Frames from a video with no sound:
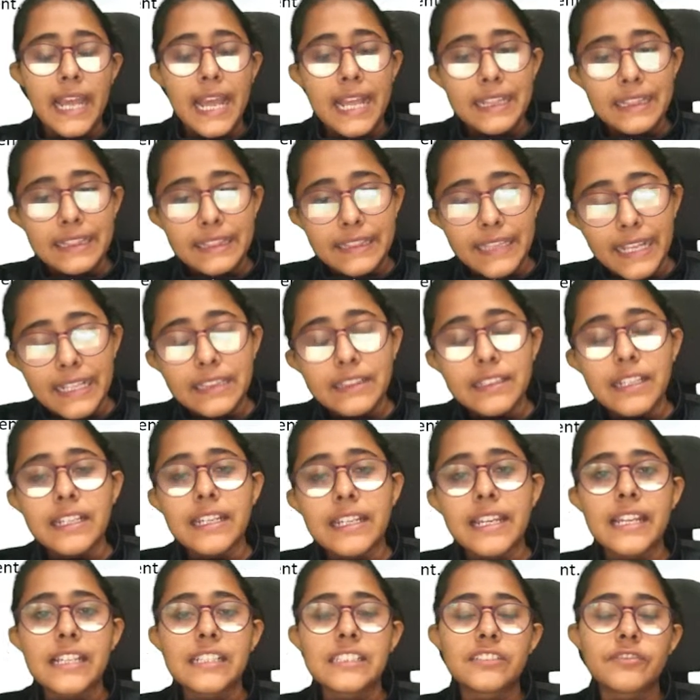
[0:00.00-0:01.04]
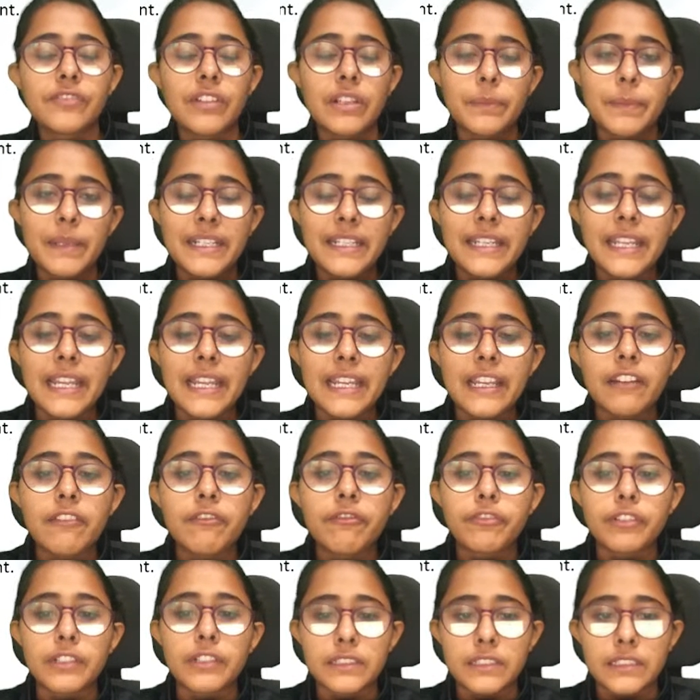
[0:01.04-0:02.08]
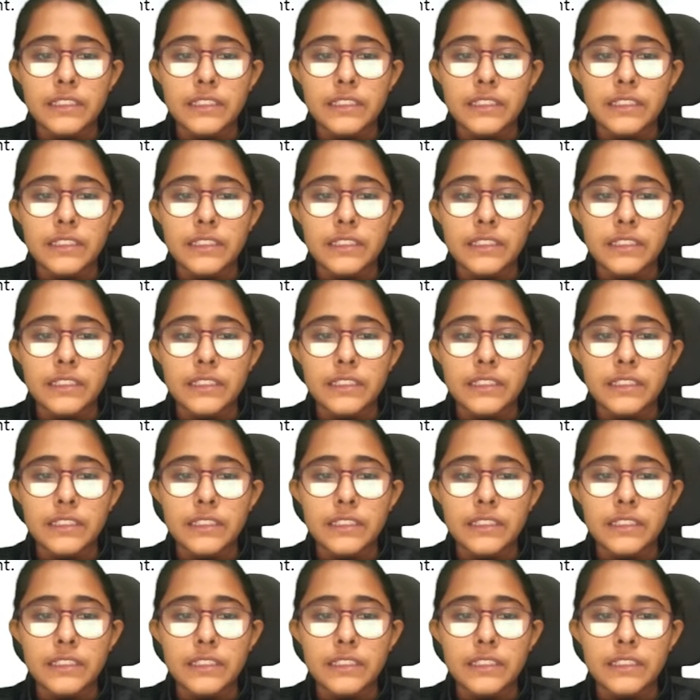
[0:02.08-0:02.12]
and then the case will be taken further.